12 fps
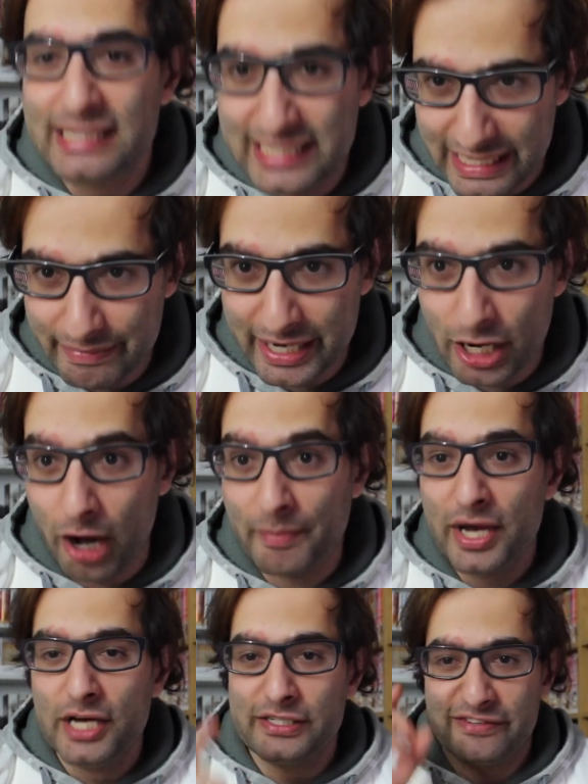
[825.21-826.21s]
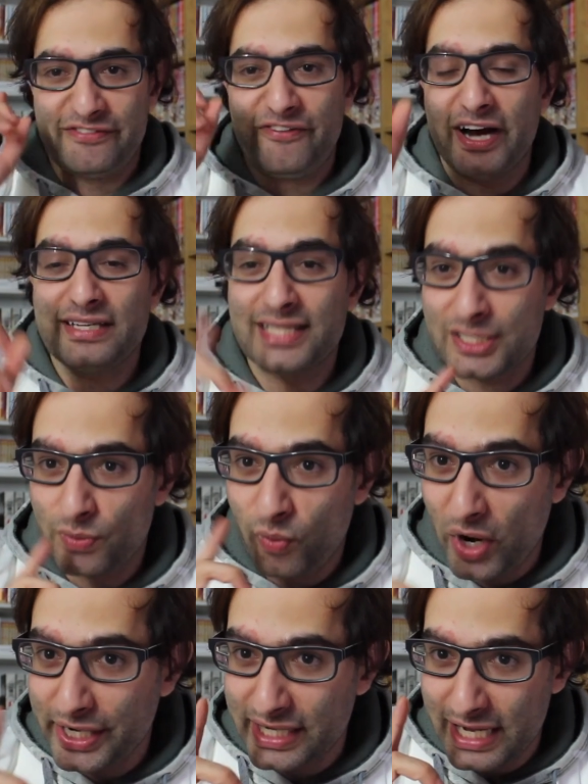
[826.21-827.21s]
teaming up to fight this
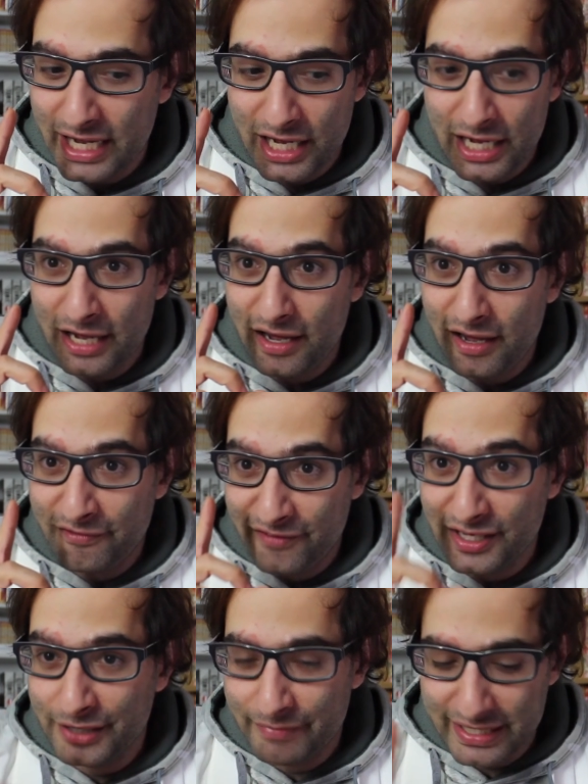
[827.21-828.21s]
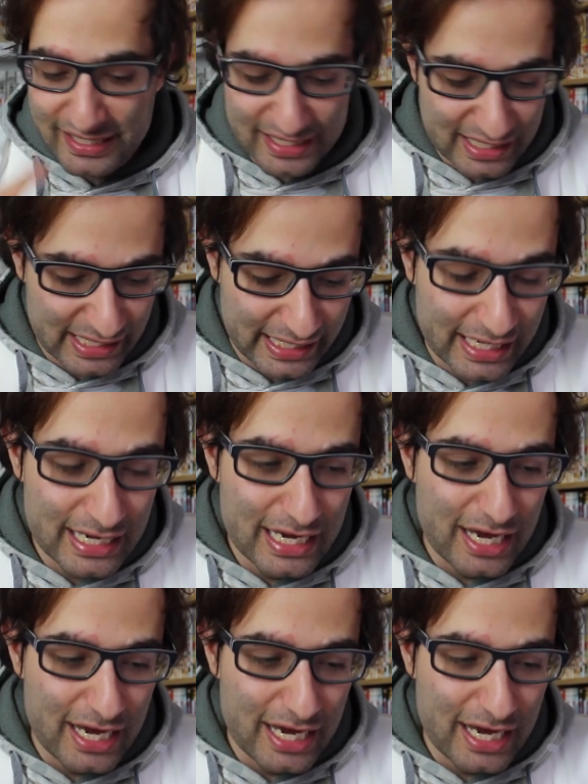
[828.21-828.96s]
one villain, basically.